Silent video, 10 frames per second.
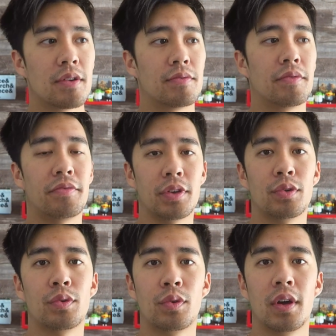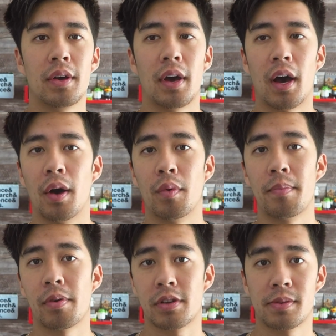review
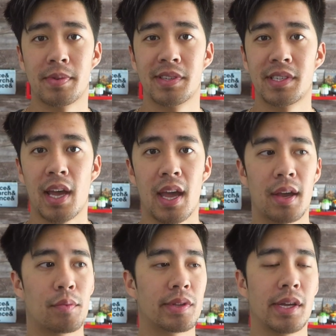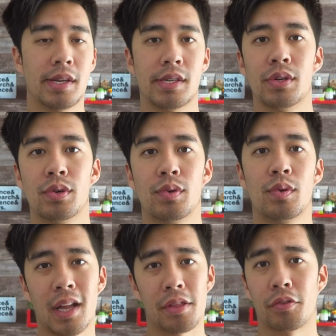what participants say, what they do,
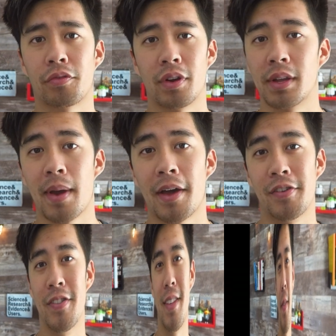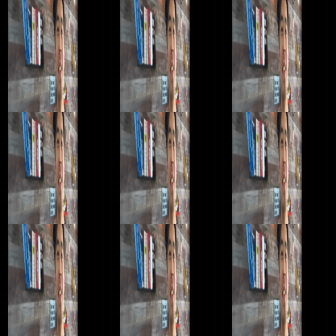and look for any patterns.